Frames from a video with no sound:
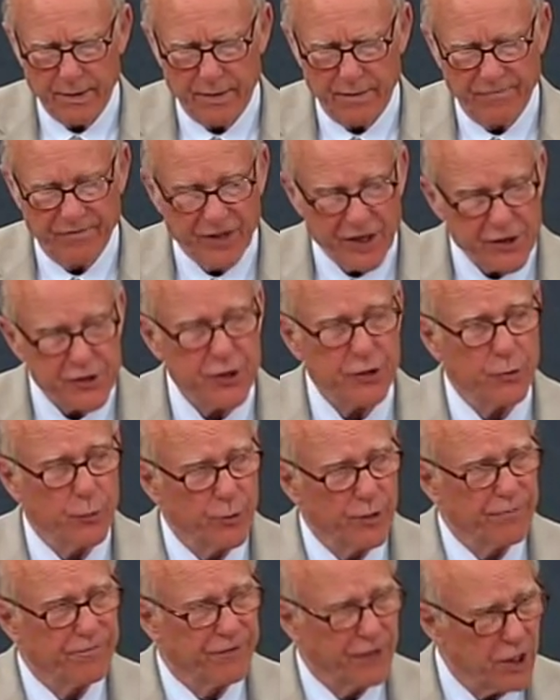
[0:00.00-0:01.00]
Visit
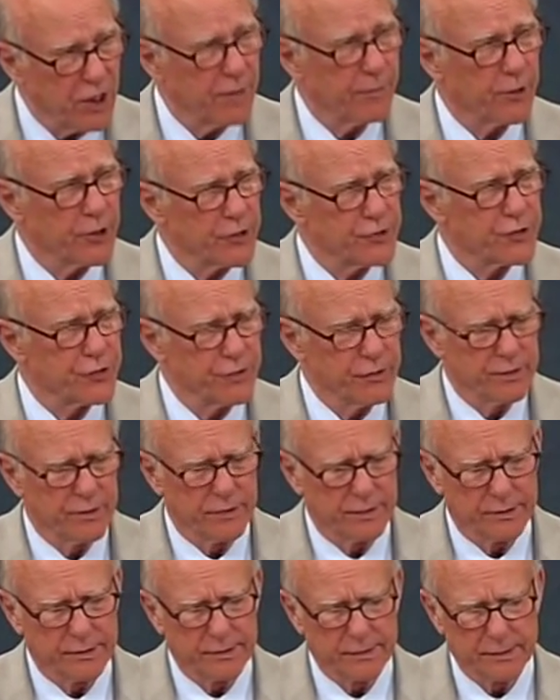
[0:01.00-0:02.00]
with farmers
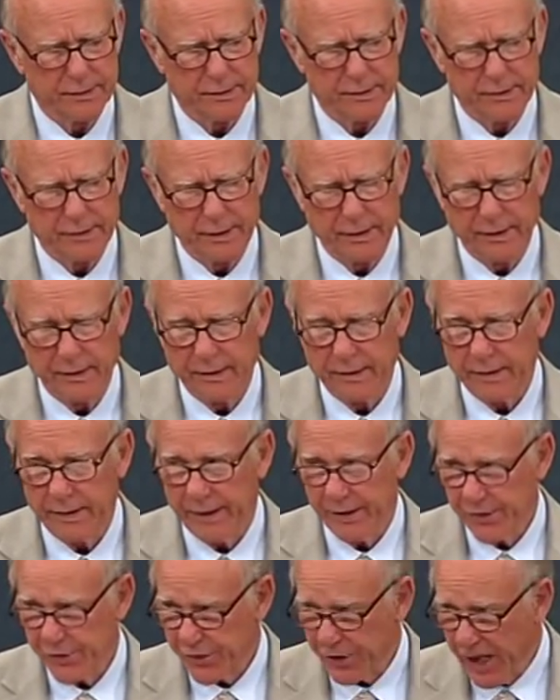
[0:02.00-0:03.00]

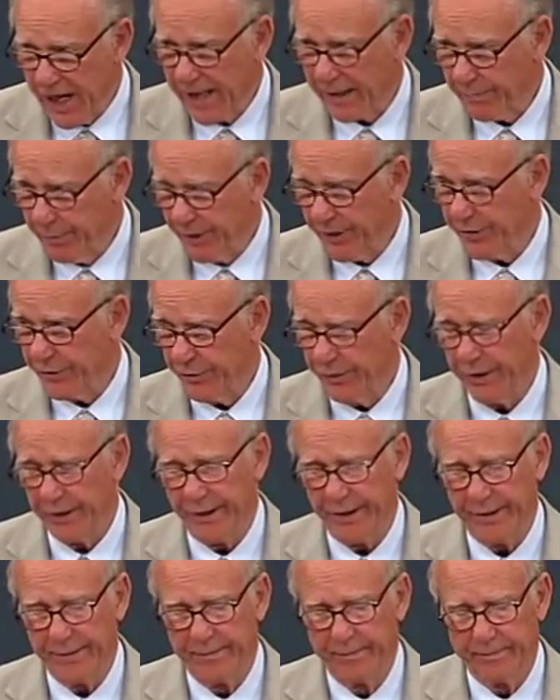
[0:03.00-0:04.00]
and stockmen
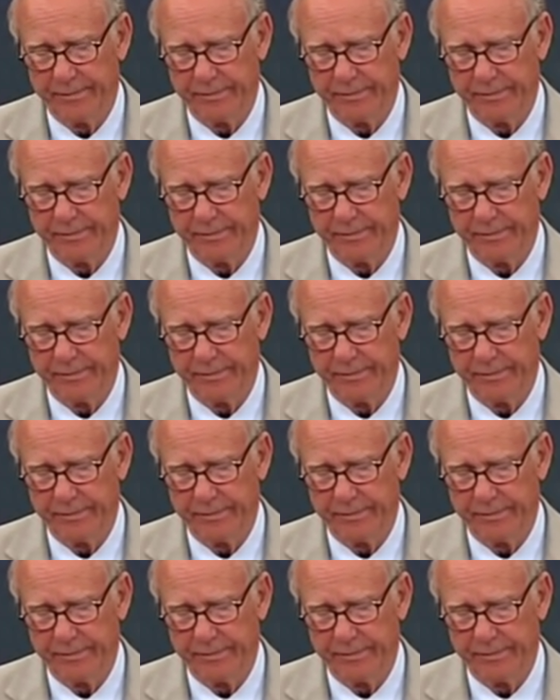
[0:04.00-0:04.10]
today,